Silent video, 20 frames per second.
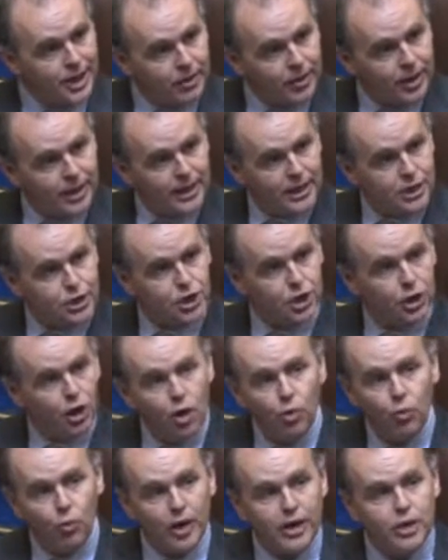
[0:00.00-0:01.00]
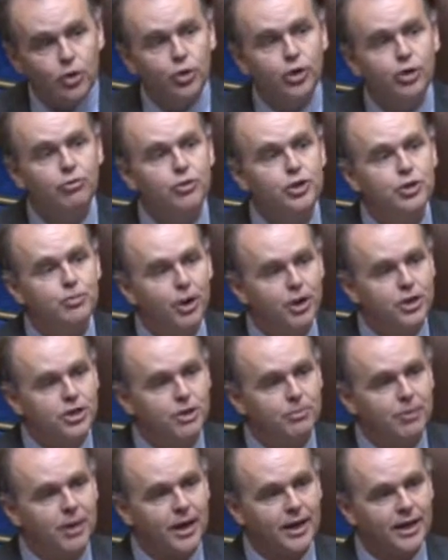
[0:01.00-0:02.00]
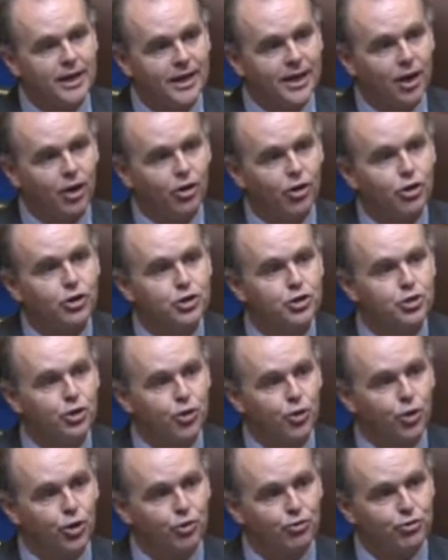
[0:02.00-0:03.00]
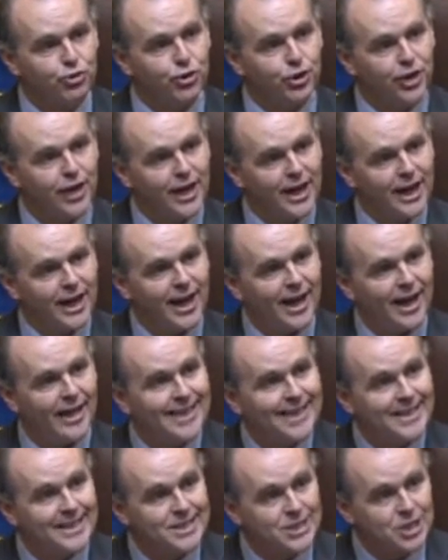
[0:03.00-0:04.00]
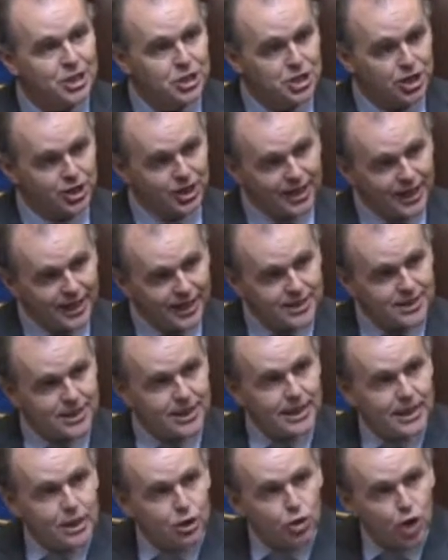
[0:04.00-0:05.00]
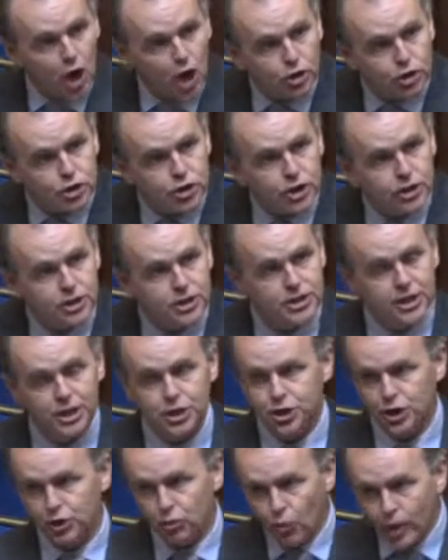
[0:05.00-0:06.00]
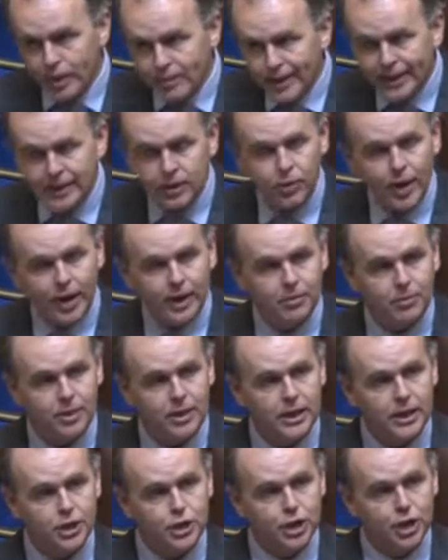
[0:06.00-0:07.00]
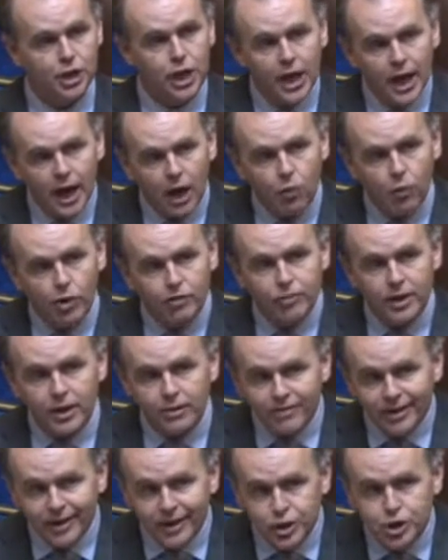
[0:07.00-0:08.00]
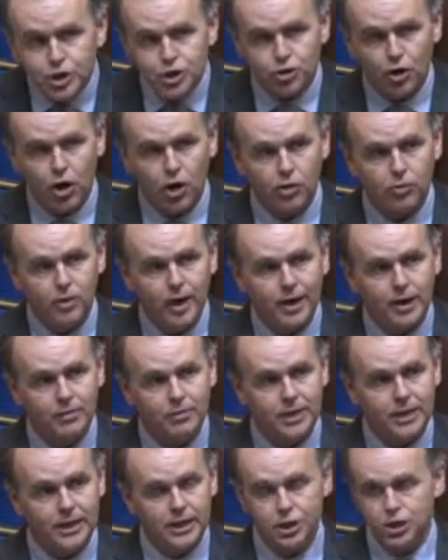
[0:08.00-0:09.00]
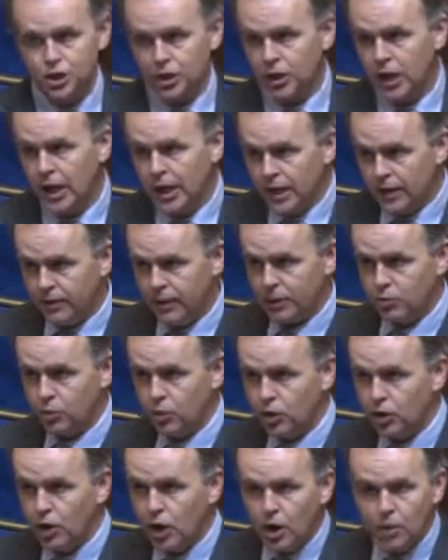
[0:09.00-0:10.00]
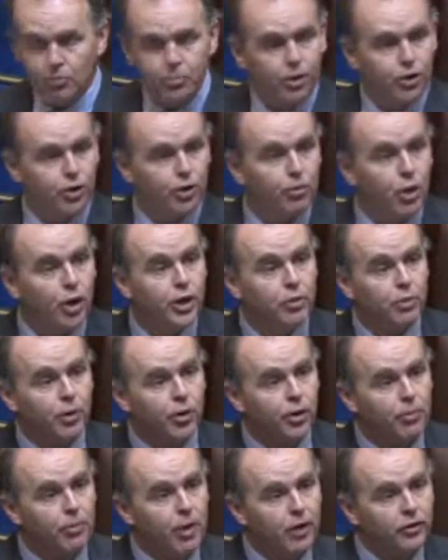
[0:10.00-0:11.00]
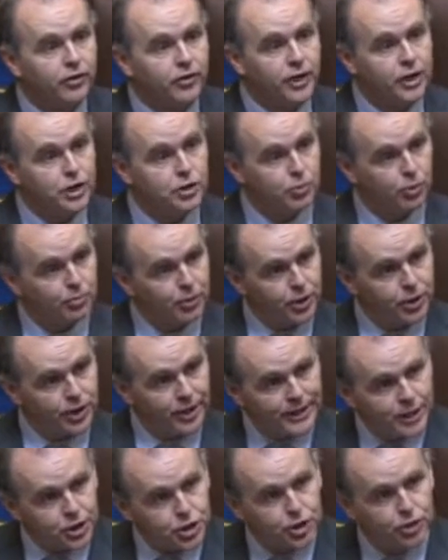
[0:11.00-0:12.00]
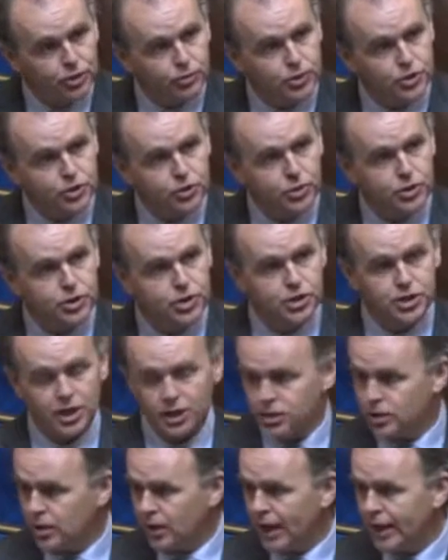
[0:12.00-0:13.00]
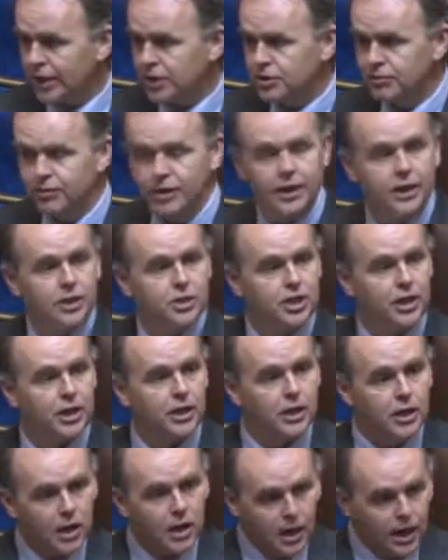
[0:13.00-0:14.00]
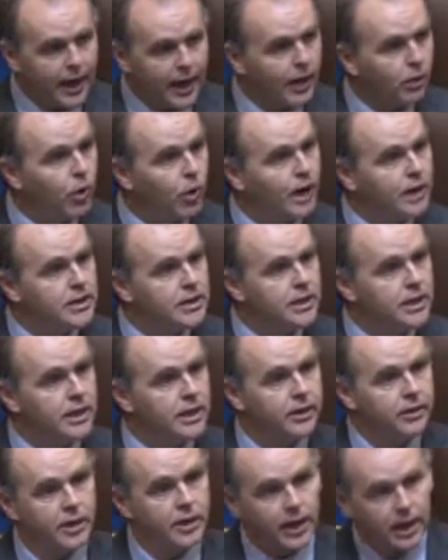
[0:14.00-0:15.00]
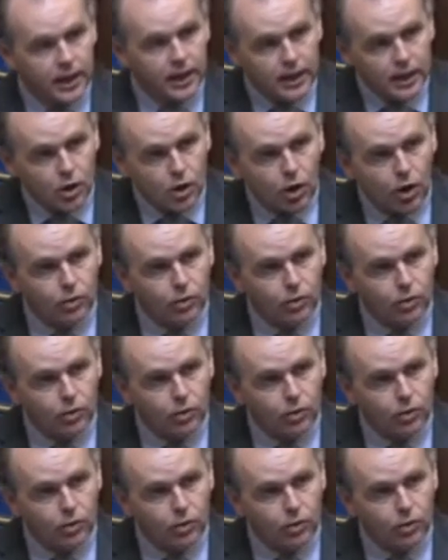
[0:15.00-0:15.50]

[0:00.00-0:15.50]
The derogation, we don't have responsibility or control over the decision. It's an EU Council decision. We make the recommendation, and we've made a very strong recommendation that we're we're putting our money where our mouth is. We're putting additional resources into the likes of King's Inn, LYT, Letterkenny and